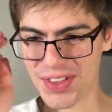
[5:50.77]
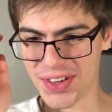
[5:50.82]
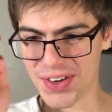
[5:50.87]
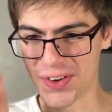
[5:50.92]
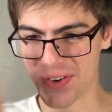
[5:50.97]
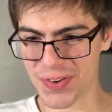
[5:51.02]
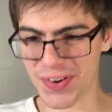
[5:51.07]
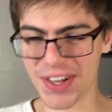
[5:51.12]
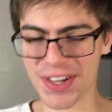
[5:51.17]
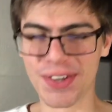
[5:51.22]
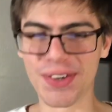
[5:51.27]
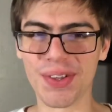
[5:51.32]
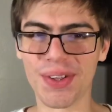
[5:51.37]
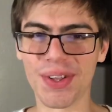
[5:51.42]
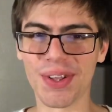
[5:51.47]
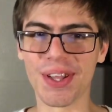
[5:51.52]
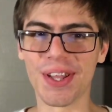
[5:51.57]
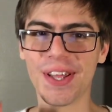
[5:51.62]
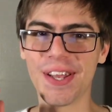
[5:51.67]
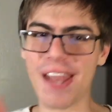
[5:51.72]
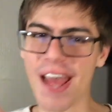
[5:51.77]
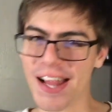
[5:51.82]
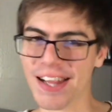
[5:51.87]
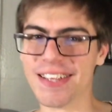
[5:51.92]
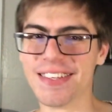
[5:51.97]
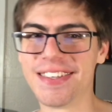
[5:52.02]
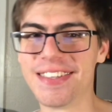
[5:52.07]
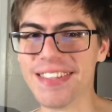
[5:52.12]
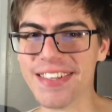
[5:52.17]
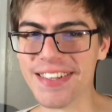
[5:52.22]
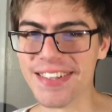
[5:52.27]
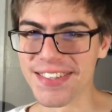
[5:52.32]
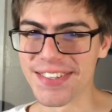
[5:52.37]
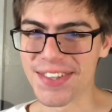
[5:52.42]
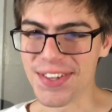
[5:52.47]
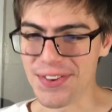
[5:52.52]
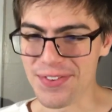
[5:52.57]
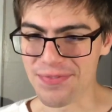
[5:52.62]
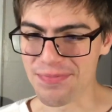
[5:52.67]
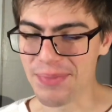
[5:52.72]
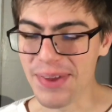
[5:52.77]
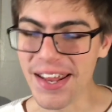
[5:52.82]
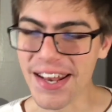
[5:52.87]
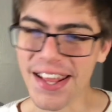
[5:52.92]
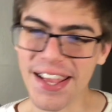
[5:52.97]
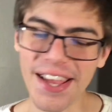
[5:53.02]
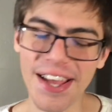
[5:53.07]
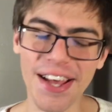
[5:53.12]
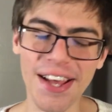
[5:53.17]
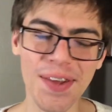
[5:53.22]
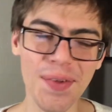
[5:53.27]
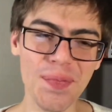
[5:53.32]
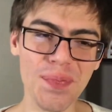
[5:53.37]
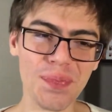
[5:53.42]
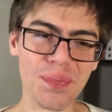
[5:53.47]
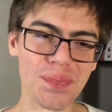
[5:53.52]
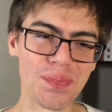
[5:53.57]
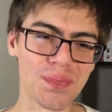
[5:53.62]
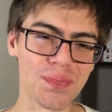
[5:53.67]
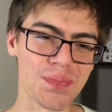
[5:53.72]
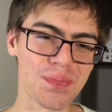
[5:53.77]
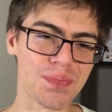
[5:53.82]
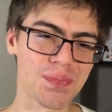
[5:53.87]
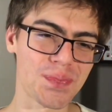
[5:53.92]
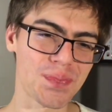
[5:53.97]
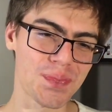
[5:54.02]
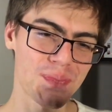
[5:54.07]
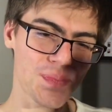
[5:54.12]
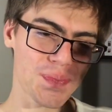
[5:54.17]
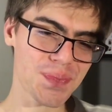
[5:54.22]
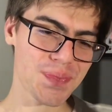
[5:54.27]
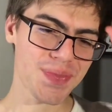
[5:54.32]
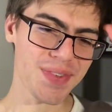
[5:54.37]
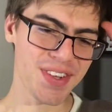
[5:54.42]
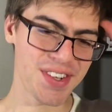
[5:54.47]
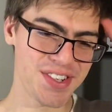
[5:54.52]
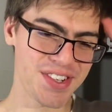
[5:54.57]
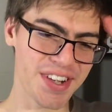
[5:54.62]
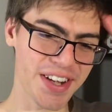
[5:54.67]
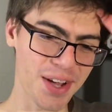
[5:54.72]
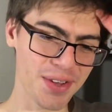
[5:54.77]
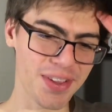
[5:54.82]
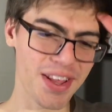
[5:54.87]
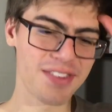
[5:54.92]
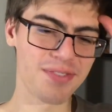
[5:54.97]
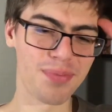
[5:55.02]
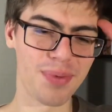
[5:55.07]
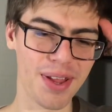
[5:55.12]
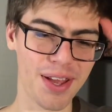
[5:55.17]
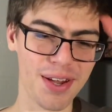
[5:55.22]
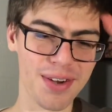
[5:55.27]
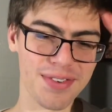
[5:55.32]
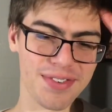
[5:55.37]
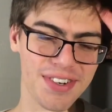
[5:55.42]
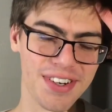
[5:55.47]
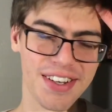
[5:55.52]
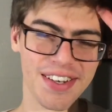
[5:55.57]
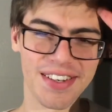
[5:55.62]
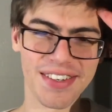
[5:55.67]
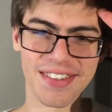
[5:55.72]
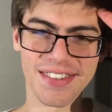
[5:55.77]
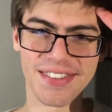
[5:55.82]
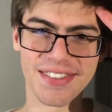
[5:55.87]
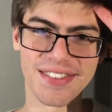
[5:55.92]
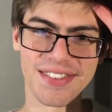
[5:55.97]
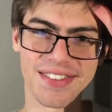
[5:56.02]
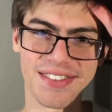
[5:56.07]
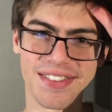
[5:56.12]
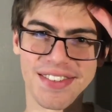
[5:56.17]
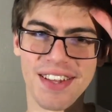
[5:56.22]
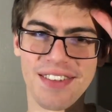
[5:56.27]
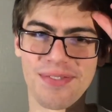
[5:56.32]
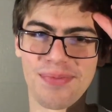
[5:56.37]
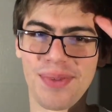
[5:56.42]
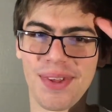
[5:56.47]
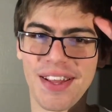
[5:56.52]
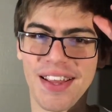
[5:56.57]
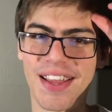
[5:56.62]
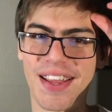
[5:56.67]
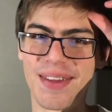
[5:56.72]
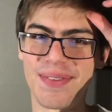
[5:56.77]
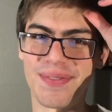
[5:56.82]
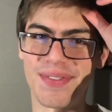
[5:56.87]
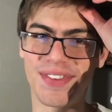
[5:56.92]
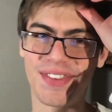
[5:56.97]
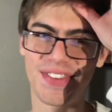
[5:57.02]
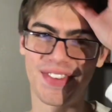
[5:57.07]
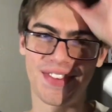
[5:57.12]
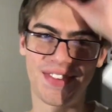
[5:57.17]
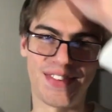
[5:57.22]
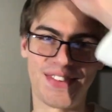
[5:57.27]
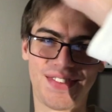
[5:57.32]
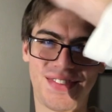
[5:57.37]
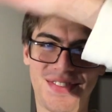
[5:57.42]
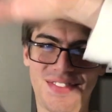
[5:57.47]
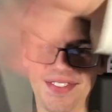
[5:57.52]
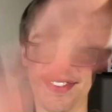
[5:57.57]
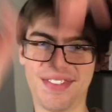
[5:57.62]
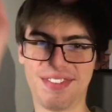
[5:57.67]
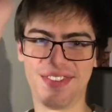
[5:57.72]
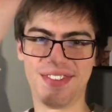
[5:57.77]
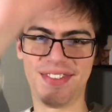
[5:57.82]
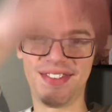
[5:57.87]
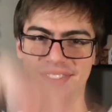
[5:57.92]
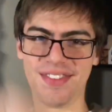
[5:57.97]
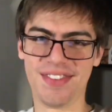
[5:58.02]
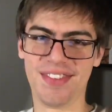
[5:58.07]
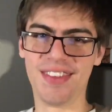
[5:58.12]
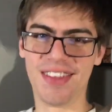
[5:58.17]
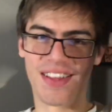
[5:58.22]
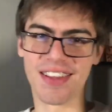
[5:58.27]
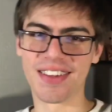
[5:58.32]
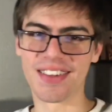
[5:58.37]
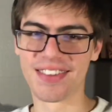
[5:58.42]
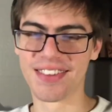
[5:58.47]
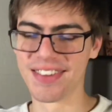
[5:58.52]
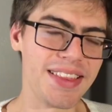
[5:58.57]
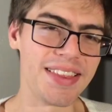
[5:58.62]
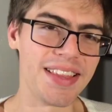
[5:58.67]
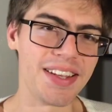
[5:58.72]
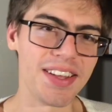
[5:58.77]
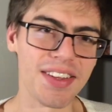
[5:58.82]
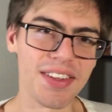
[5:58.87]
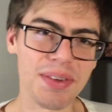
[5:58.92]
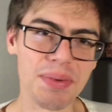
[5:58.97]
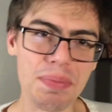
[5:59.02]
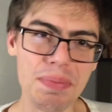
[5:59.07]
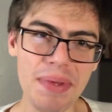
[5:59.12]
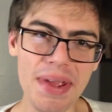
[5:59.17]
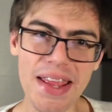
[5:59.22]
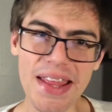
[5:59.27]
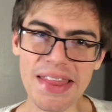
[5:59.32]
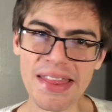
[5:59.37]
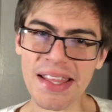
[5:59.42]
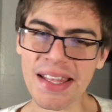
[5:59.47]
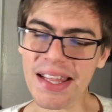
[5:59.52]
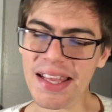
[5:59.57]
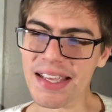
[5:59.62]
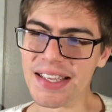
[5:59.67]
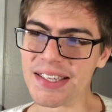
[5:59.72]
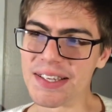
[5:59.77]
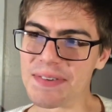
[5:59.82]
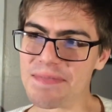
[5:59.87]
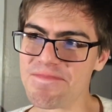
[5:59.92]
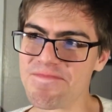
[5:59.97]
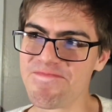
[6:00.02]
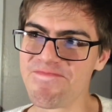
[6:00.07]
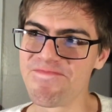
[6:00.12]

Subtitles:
critical analyses of media. Check out Let's Play over at Let's Play Games links. That doesn't mean that, like,